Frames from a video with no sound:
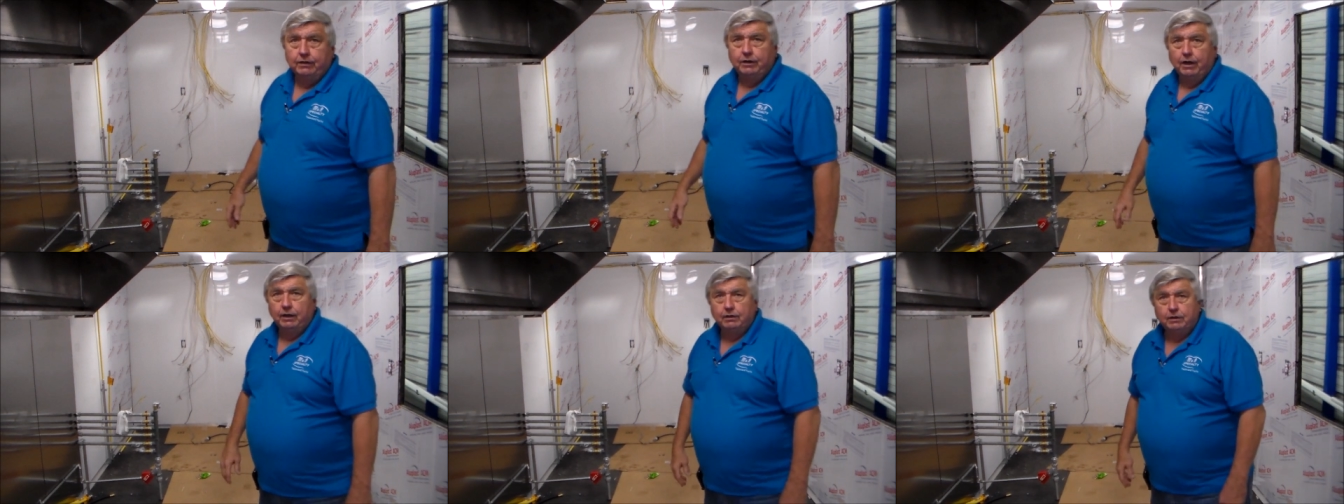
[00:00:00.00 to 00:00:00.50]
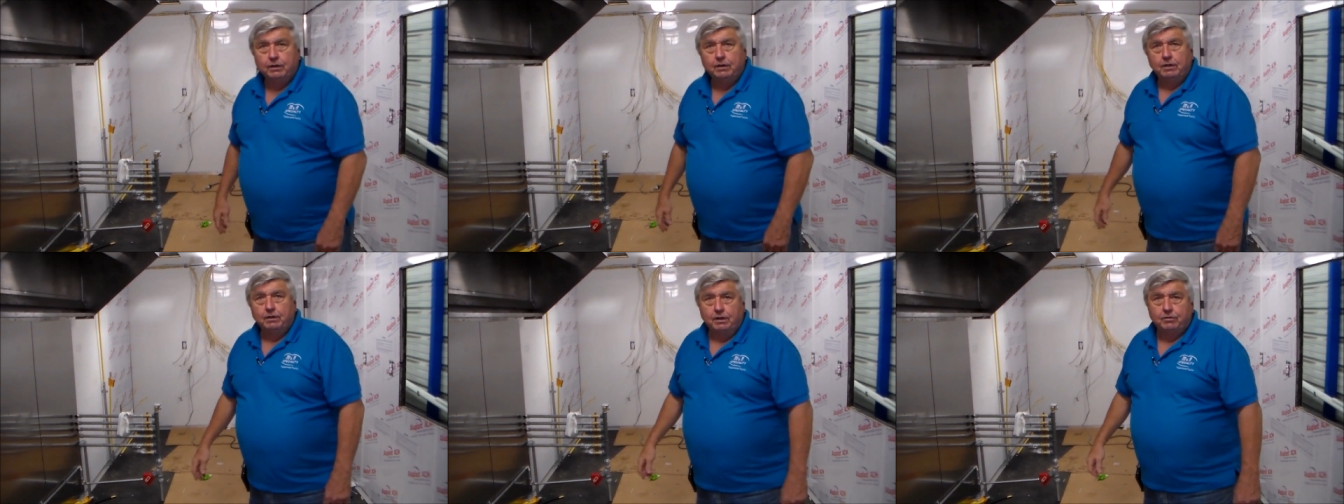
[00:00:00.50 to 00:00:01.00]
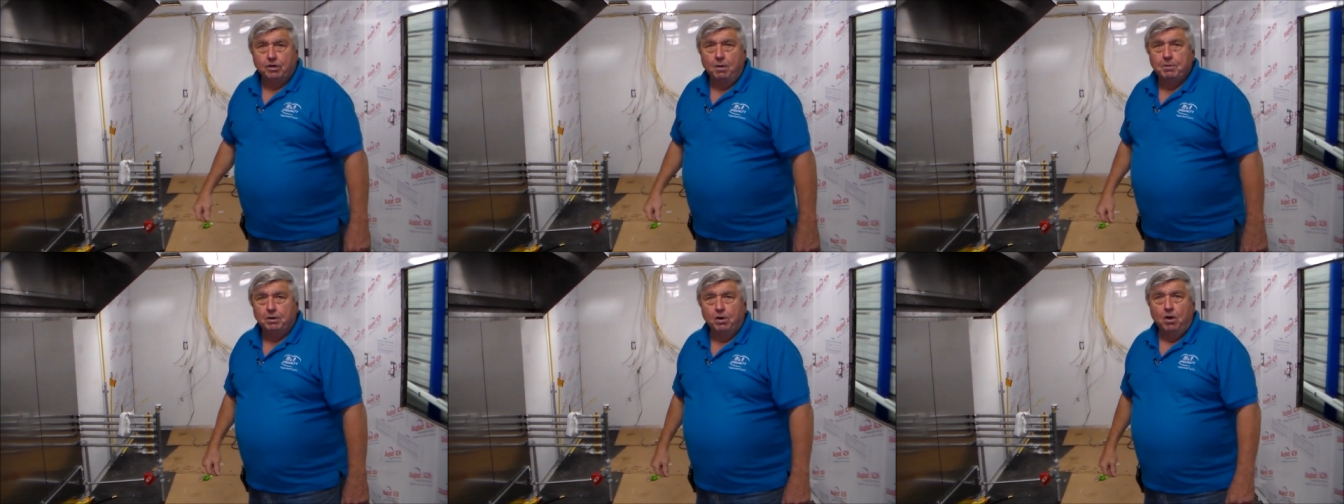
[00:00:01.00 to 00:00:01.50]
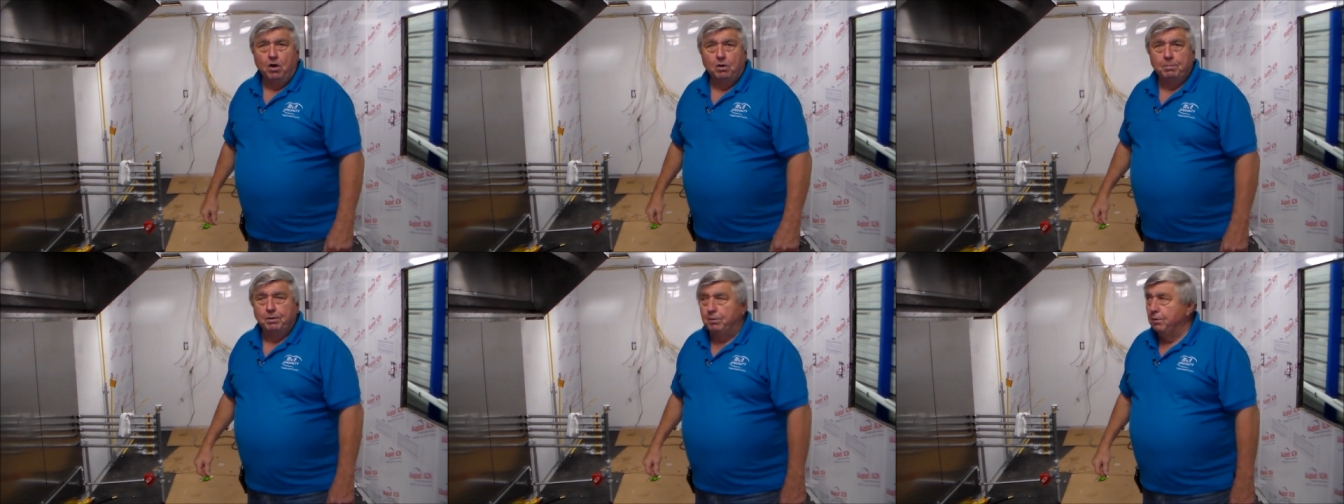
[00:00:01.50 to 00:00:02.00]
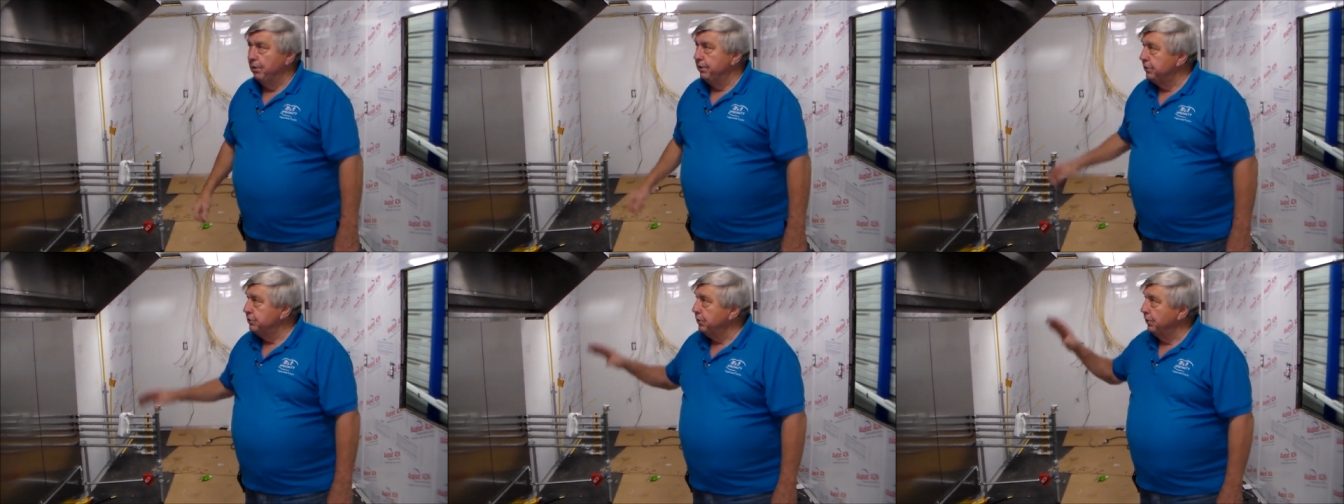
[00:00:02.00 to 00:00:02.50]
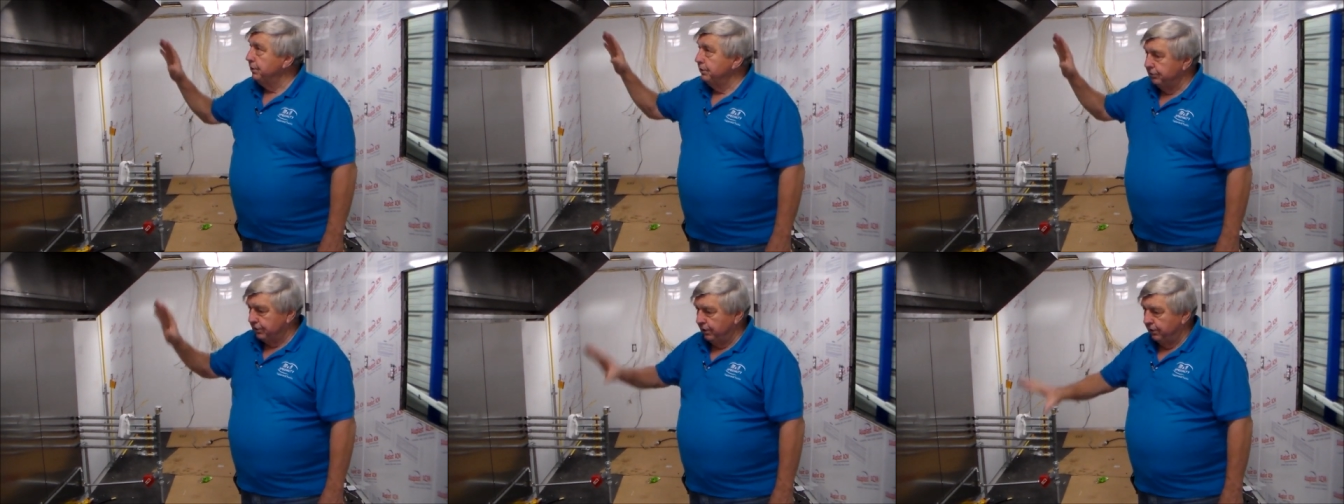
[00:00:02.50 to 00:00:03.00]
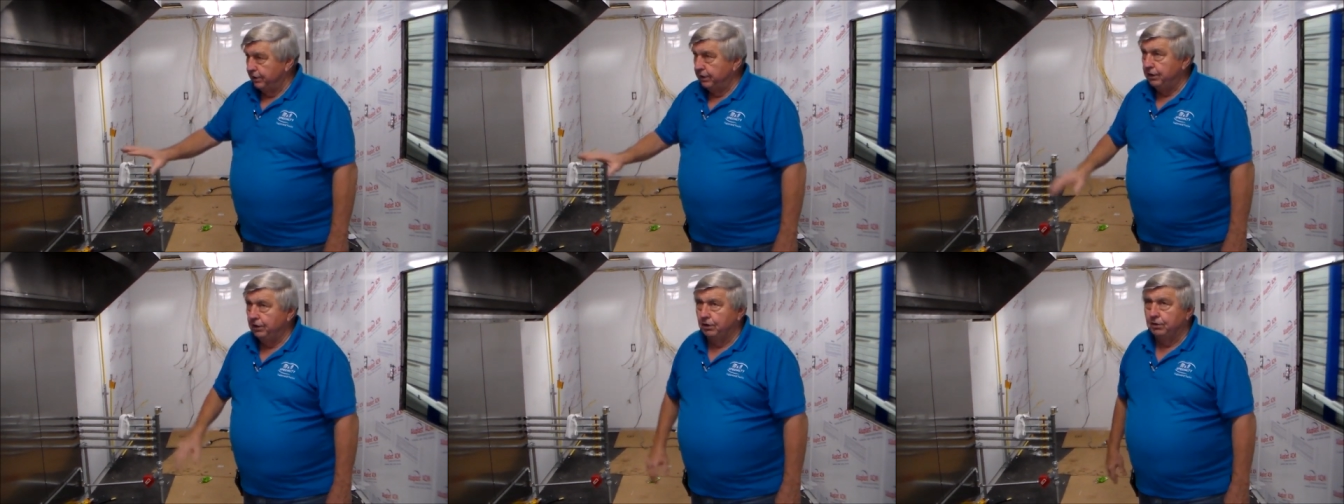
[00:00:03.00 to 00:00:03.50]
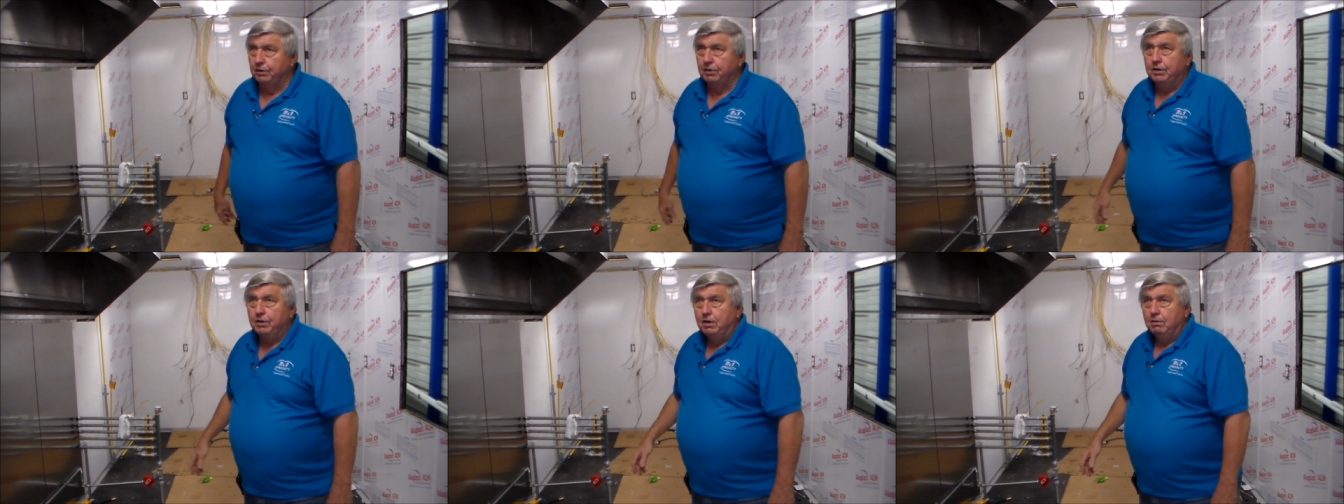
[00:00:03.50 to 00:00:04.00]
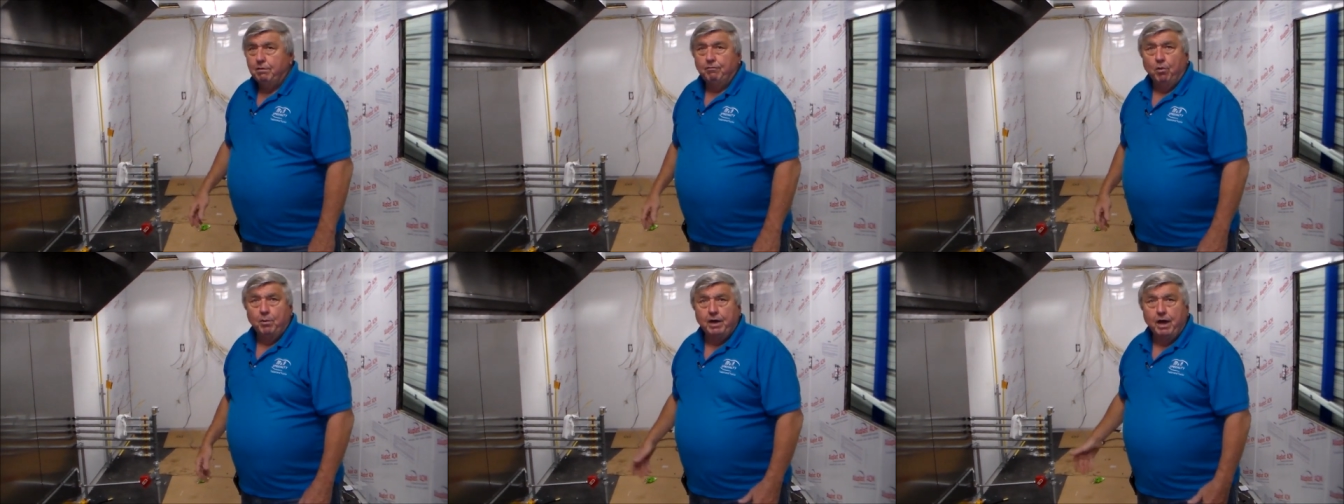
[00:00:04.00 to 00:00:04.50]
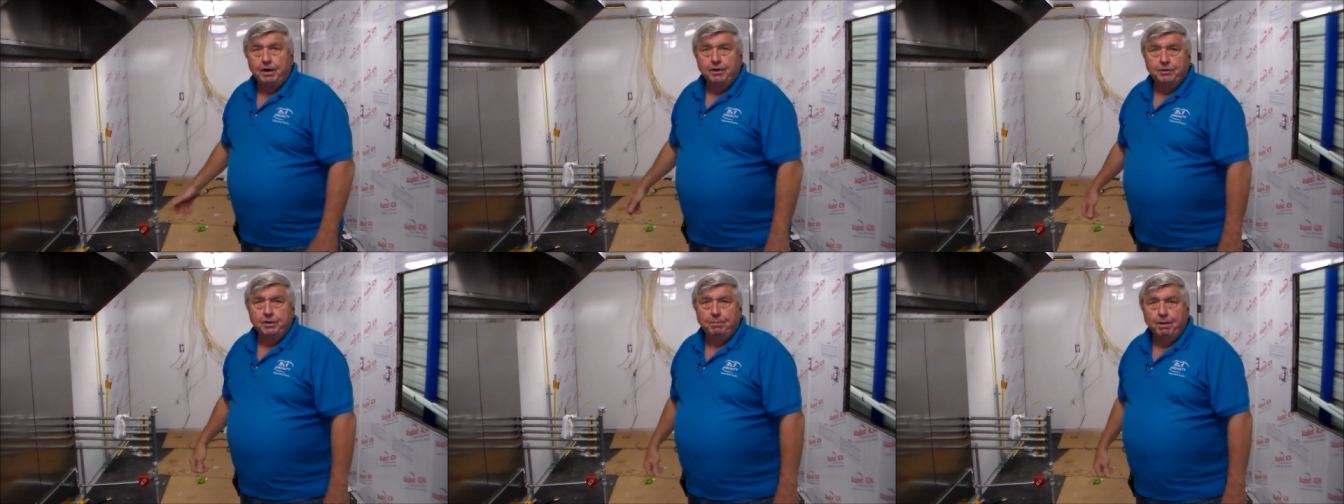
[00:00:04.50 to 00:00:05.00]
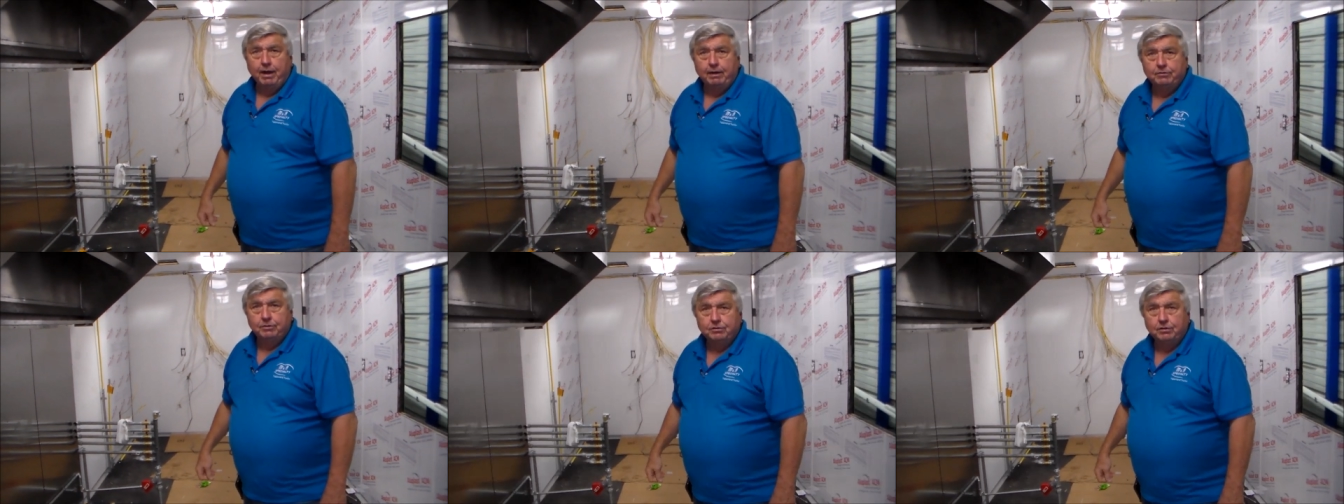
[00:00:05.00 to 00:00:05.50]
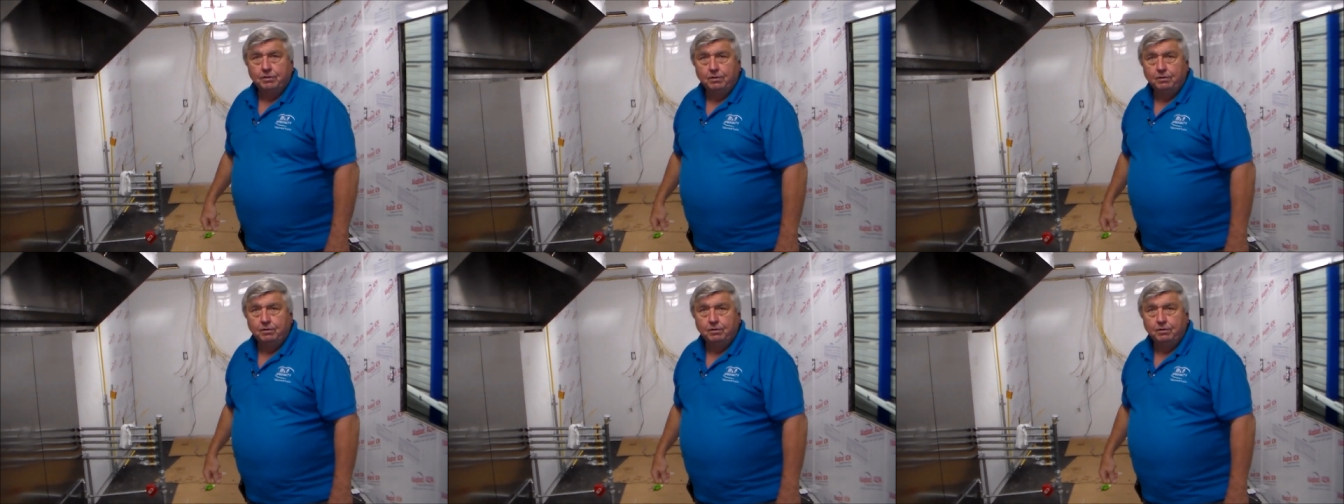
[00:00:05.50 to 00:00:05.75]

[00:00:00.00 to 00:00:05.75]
and uh, it's coming along, but we wanted to show you this area here before we got into the appliances.